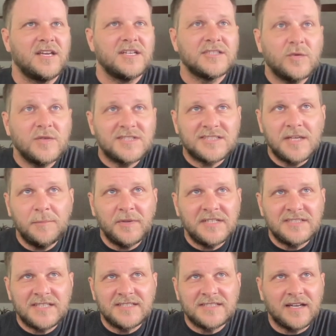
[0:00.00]
So it simply
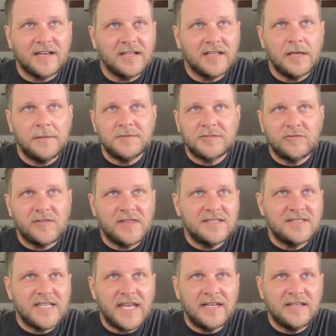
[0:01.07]
says Eclipse with the
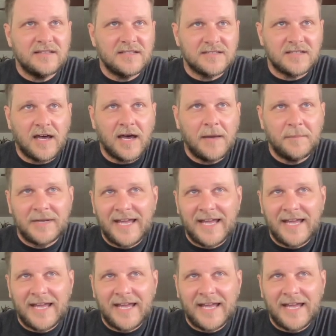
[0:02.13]
date at the top.